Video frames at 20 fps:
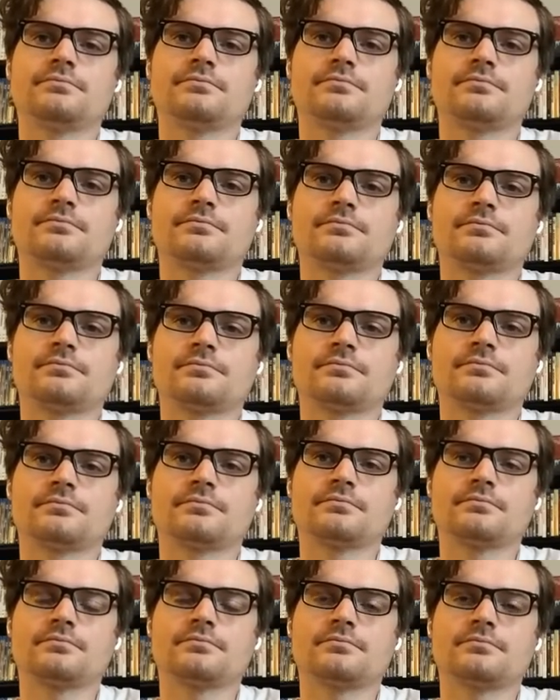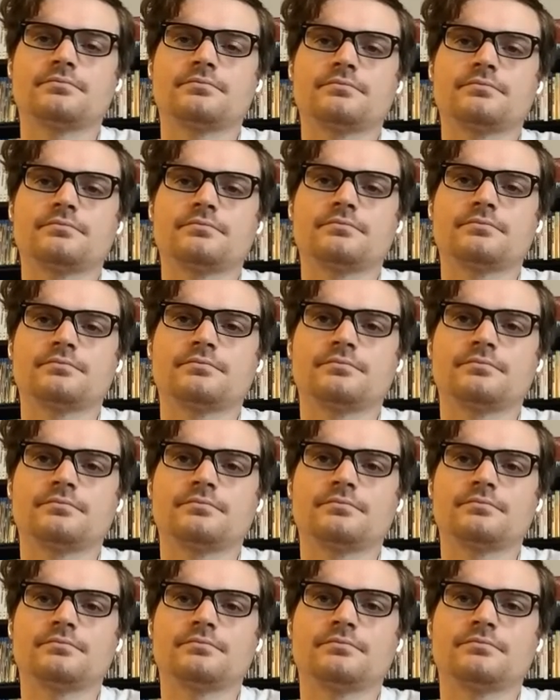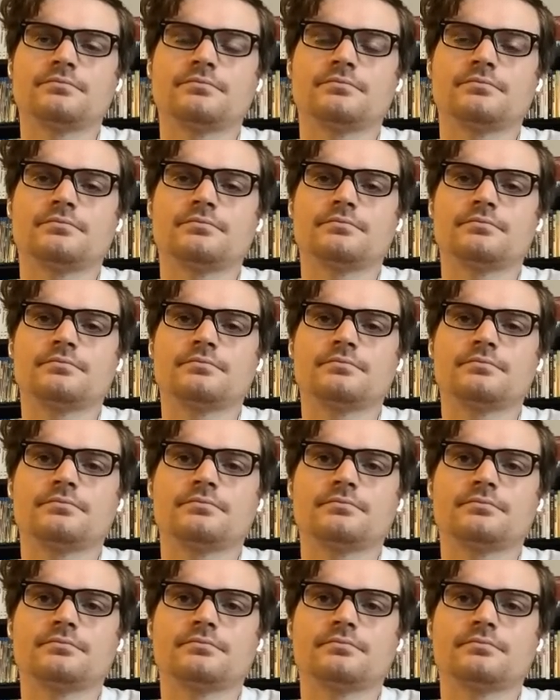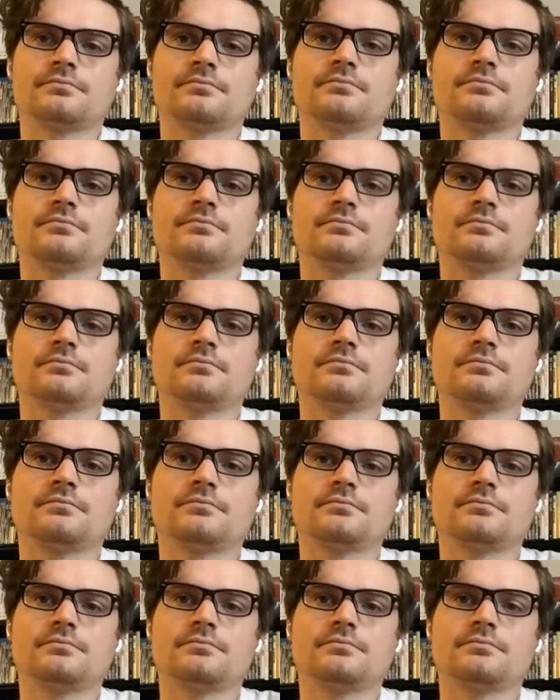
(not speaking)